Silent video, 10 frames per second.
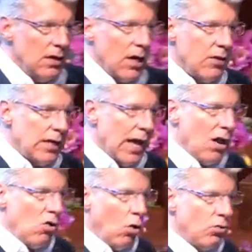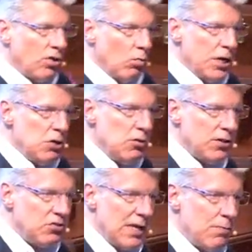Now, the Tao holds that we can do
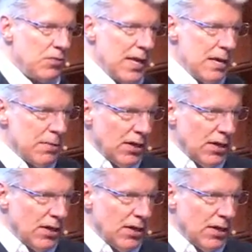the same thing,